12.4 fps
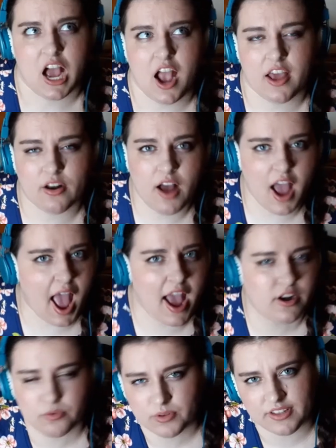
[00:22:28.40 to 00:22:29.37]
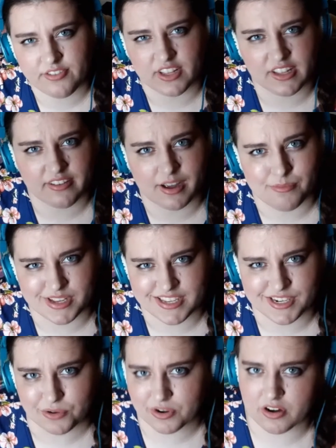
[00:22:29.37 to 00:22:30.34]
I don't really feel like I
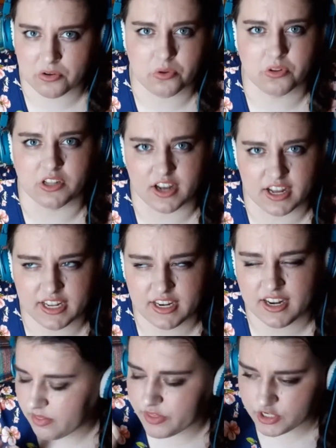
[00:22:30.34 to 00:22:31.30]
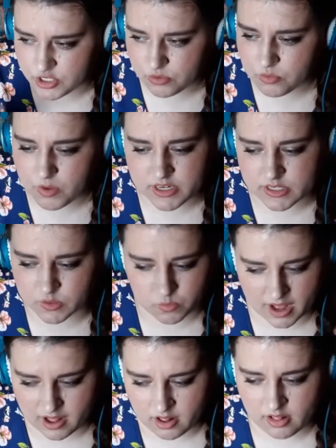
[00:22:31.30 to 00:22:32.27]
missed out on a whole lot. The June one as
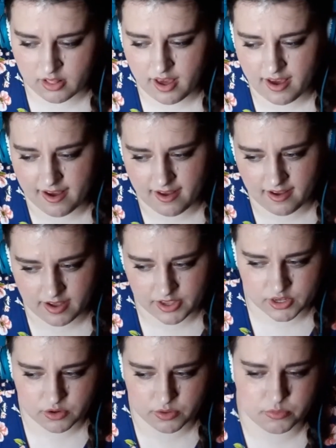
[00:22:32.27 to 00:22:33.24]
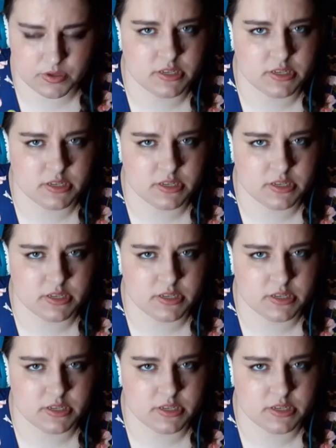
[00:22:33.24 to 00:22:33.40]
well, you know, there were